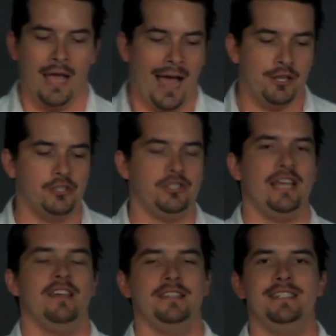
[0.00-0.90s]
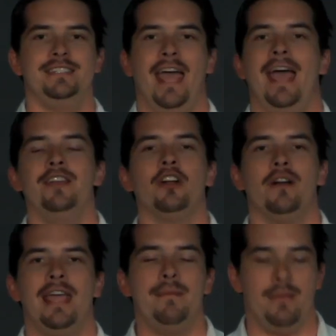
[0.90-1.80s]
And you see this tender
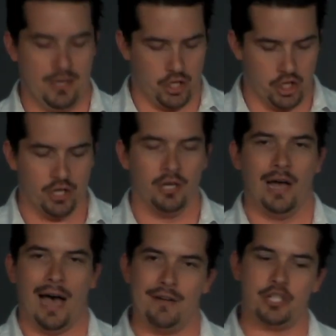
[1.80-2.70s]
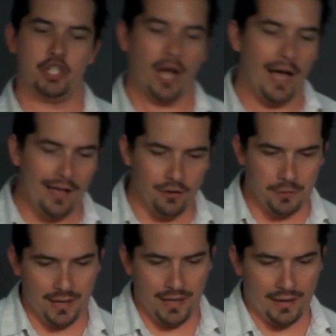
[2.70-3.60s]
image of a child
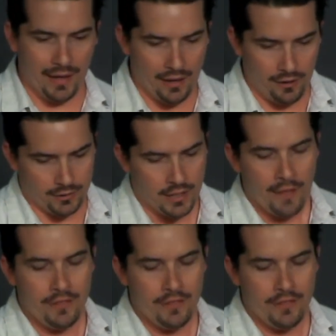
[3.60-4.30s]
being held,